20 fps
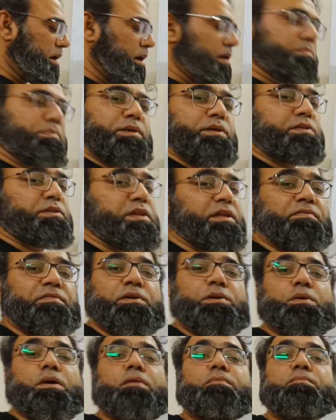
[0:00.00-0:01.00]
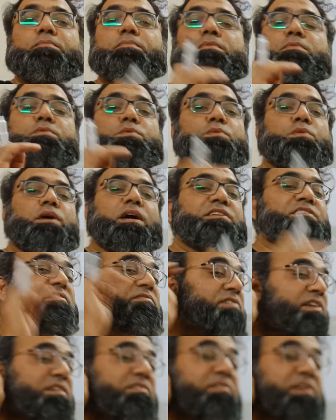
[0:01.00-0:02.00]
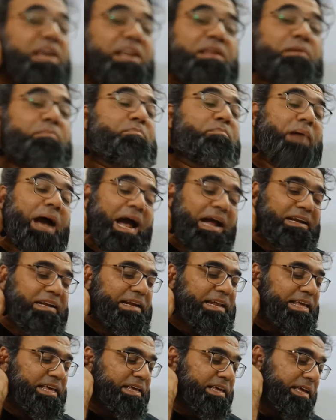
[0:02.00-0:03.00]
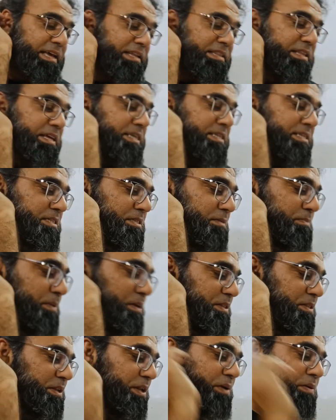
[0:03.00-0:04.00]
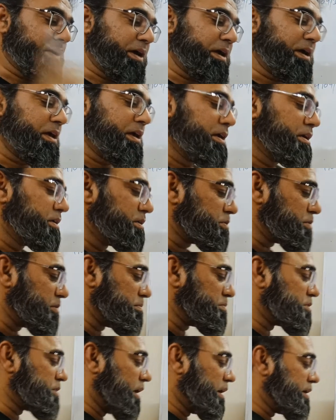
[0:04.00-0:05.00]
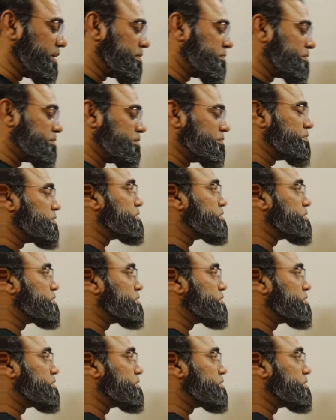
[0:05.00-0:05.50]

uh, P3 where you have you guys have done really badly in this P3, okay? So I'm starting from the